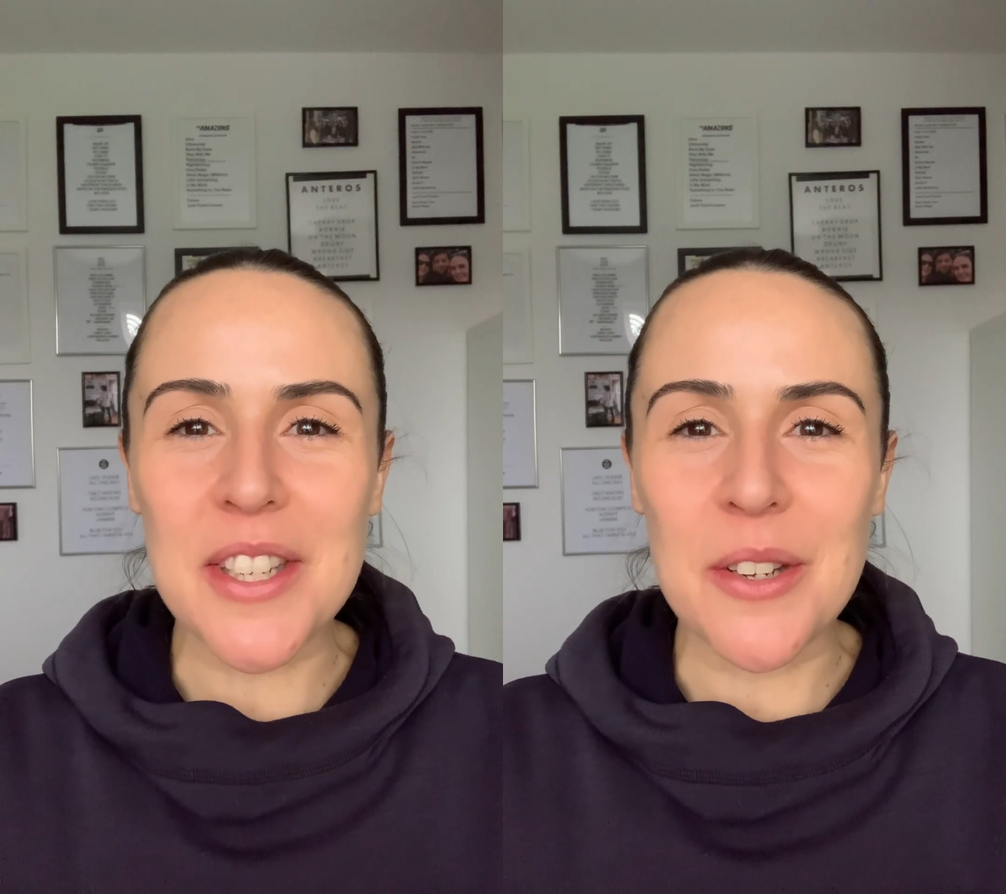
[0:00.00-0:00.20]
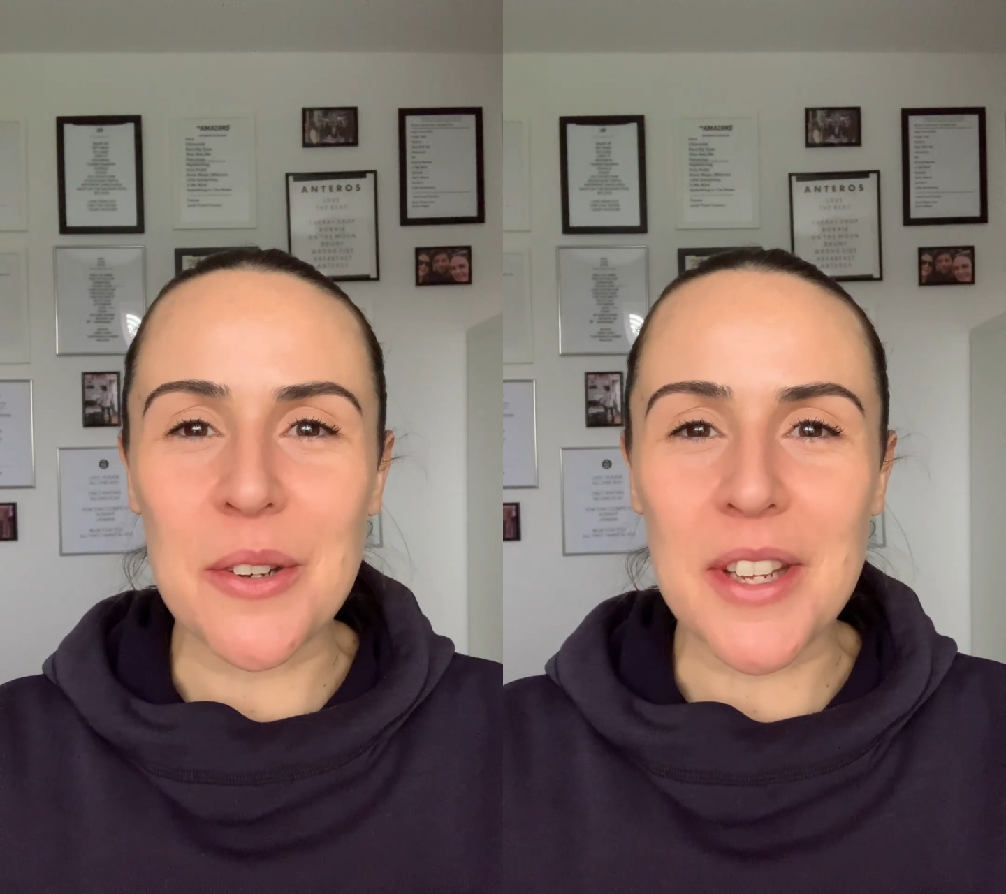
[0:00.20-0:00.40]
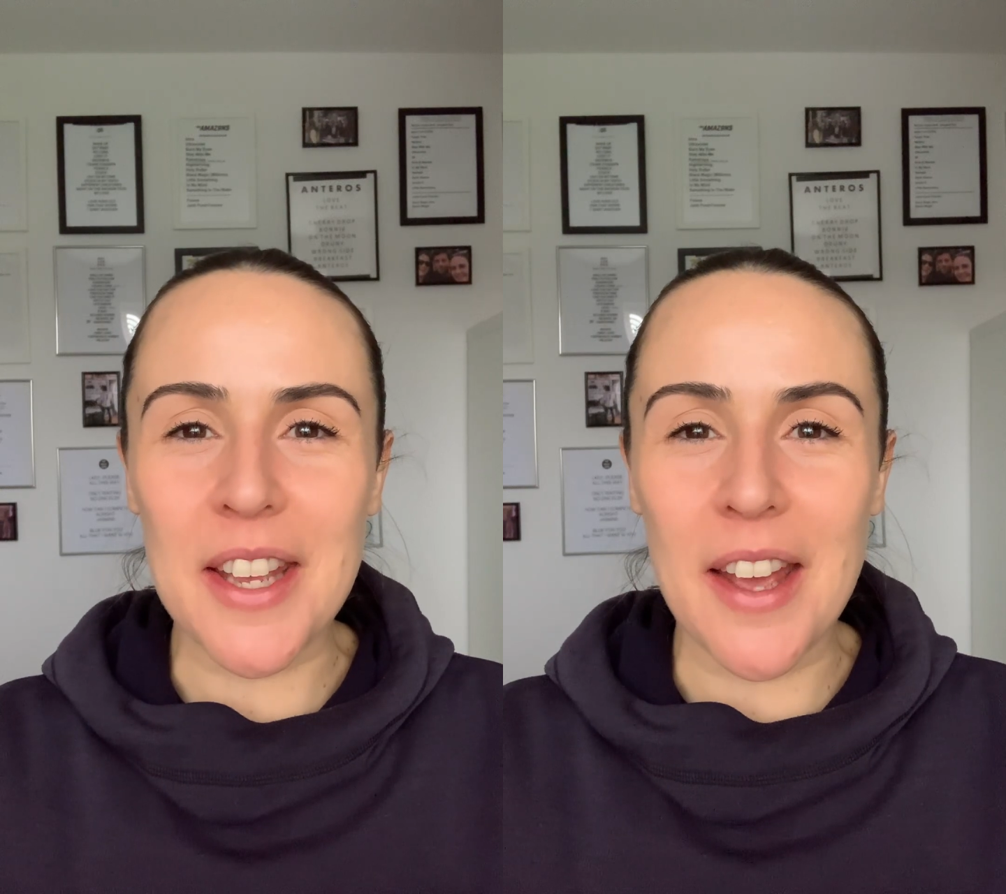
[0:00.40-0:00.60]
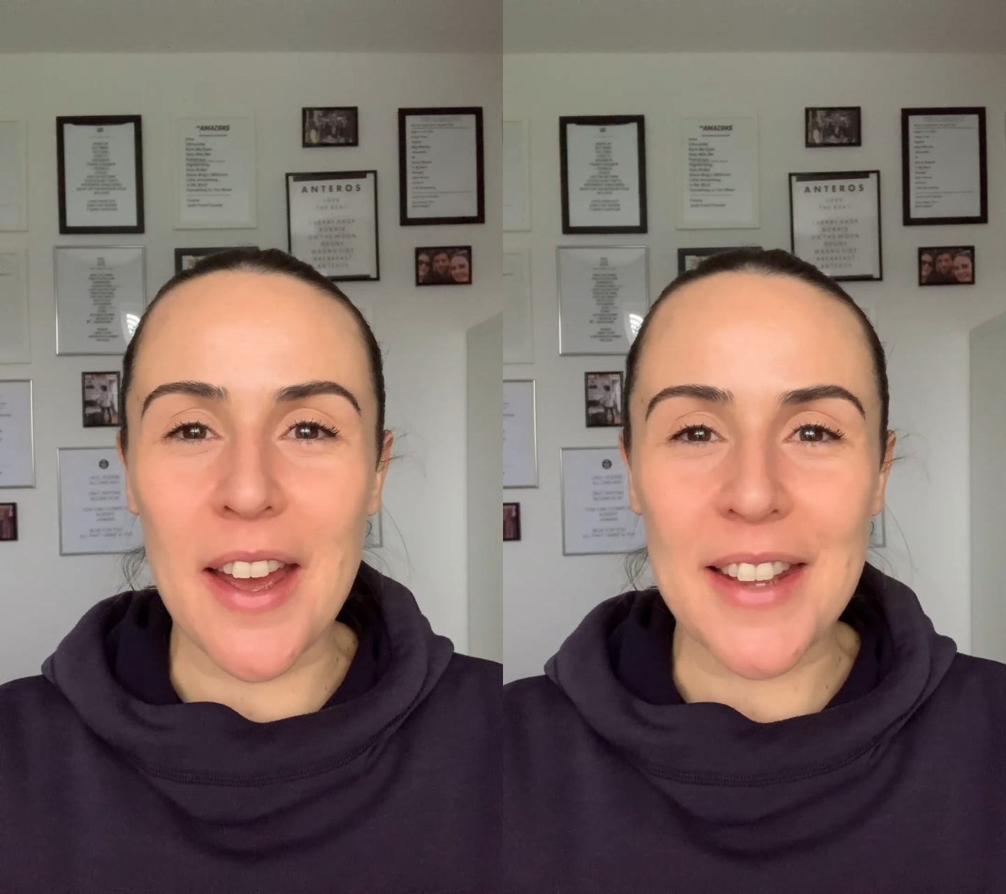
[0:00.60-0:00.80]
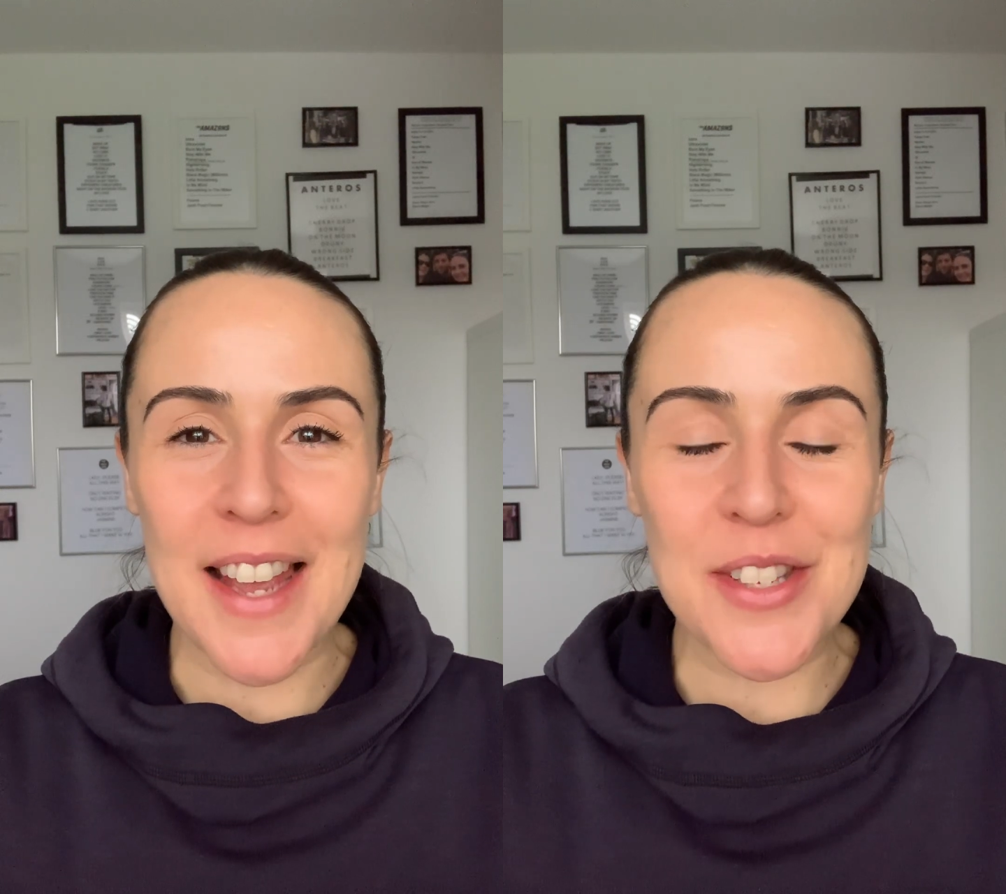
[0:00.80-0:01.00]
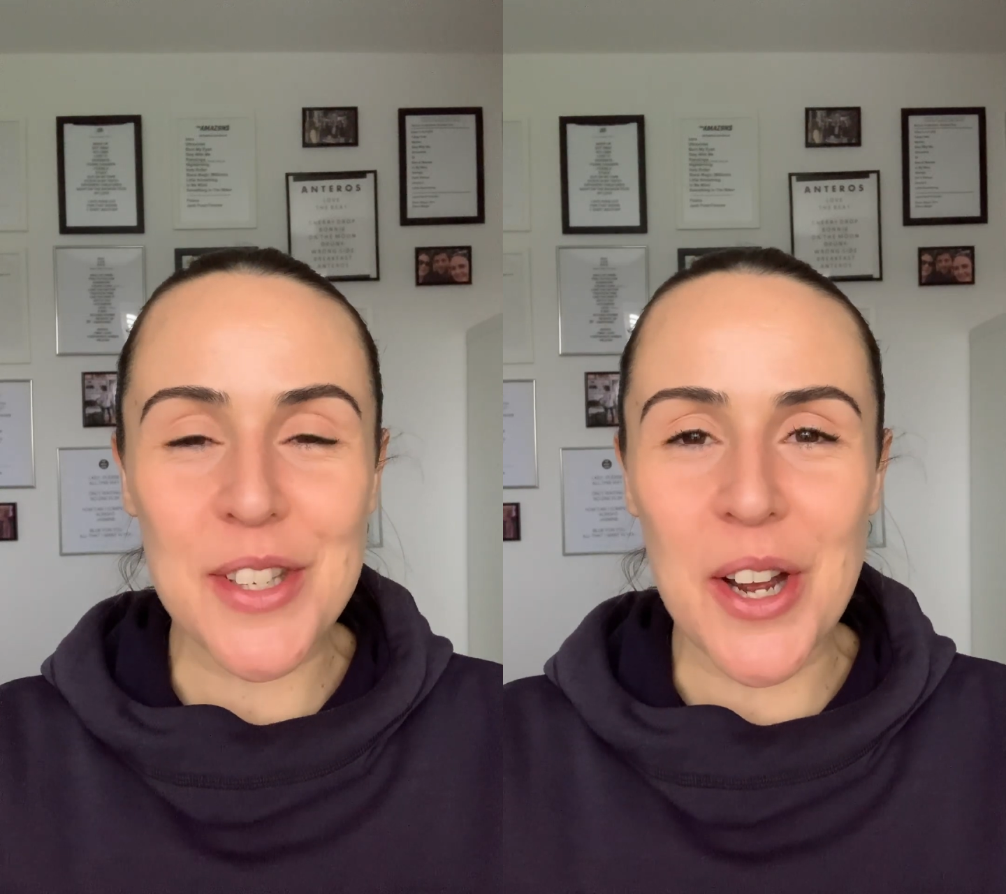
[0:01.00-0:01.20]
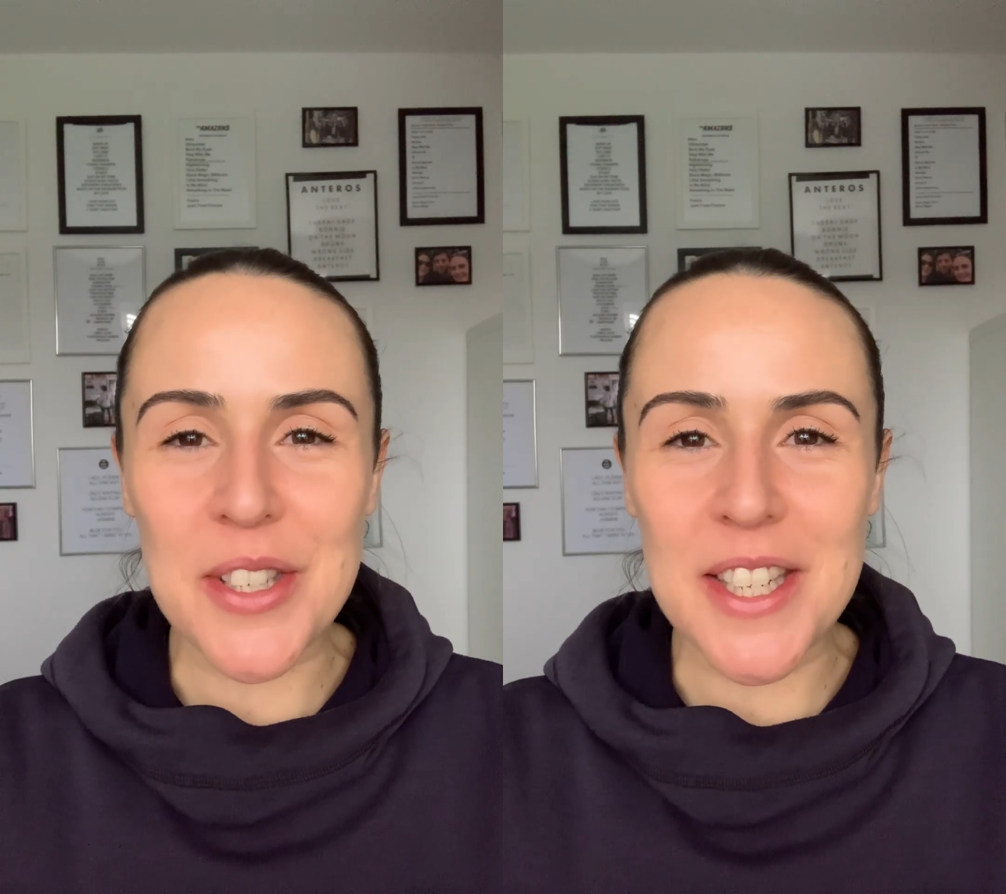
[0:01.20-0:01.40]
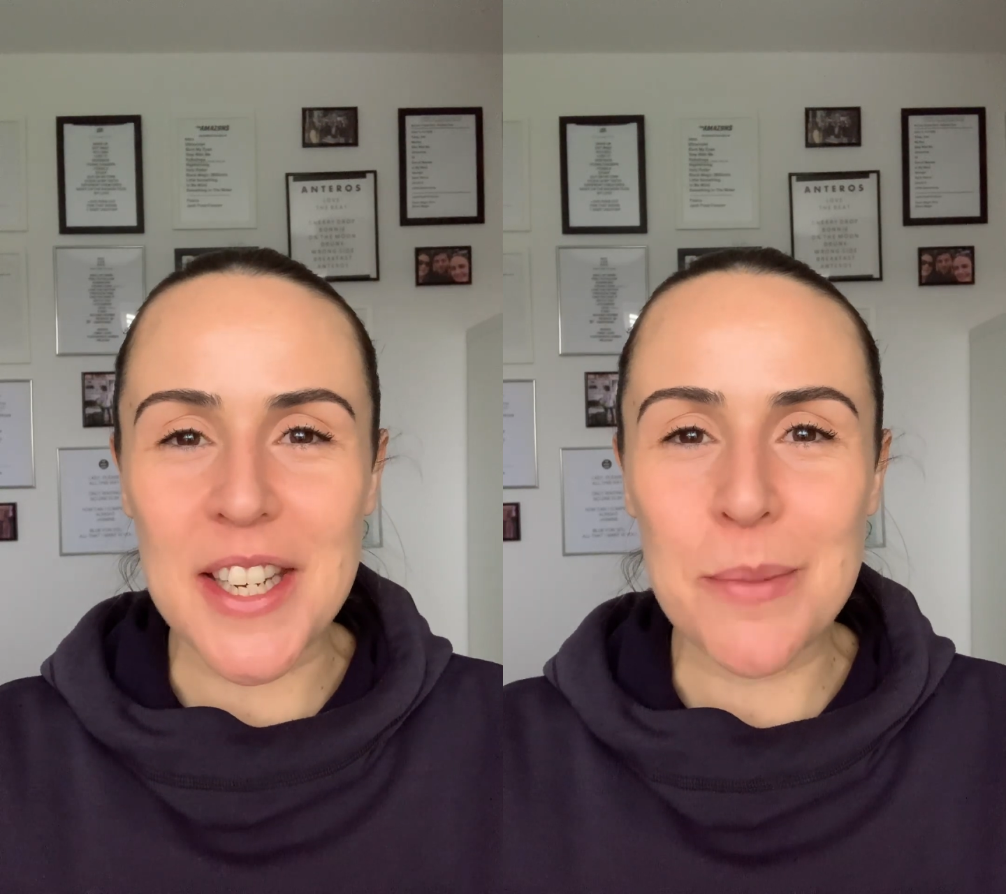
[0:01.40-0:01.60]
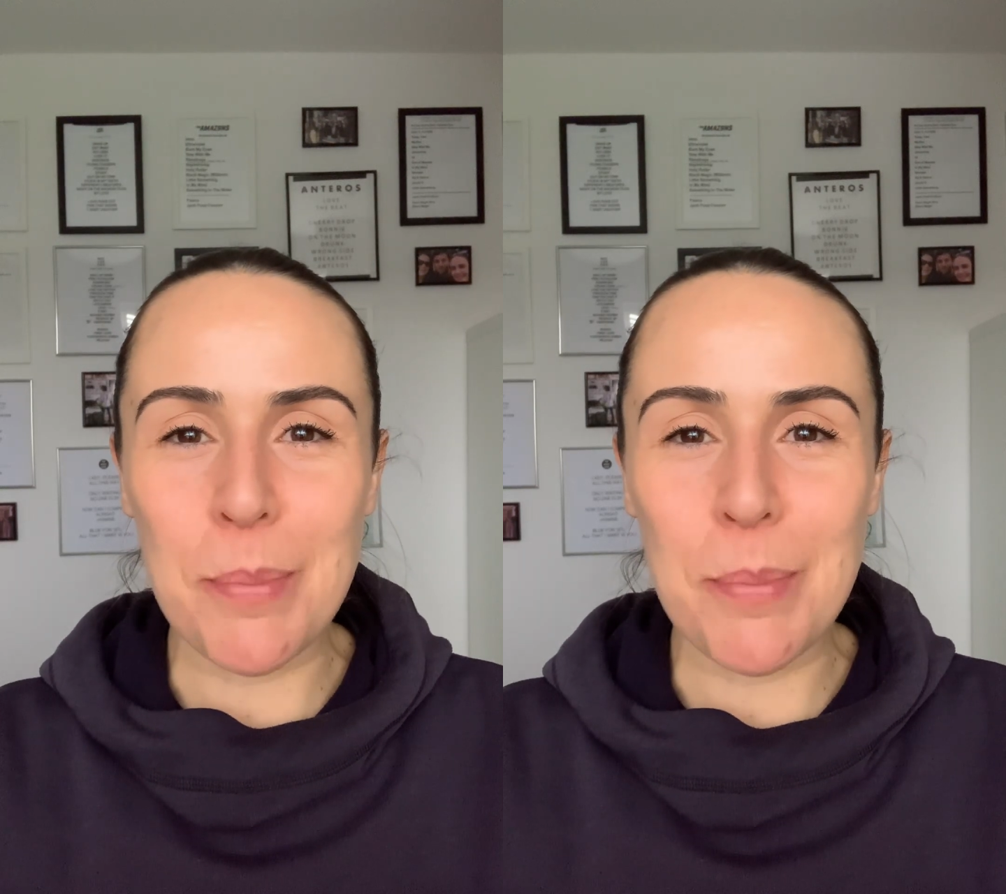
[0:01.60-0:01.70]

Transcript: to get you started